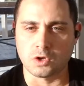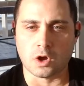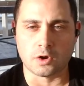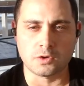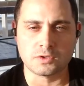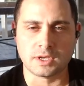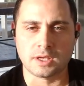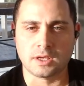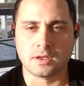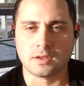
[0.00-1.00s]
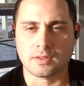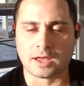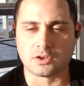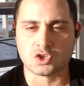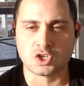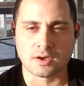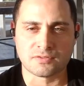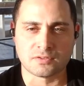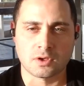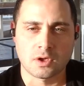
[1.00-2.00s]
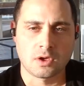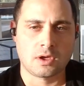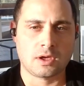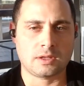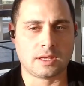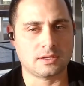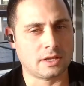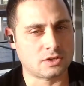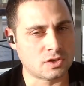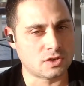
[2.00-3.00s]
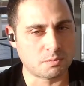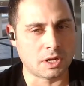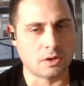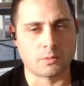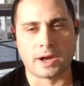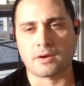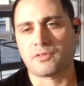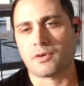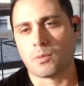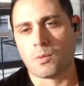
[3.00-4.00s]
are you seeing that shift? That shift's been around for a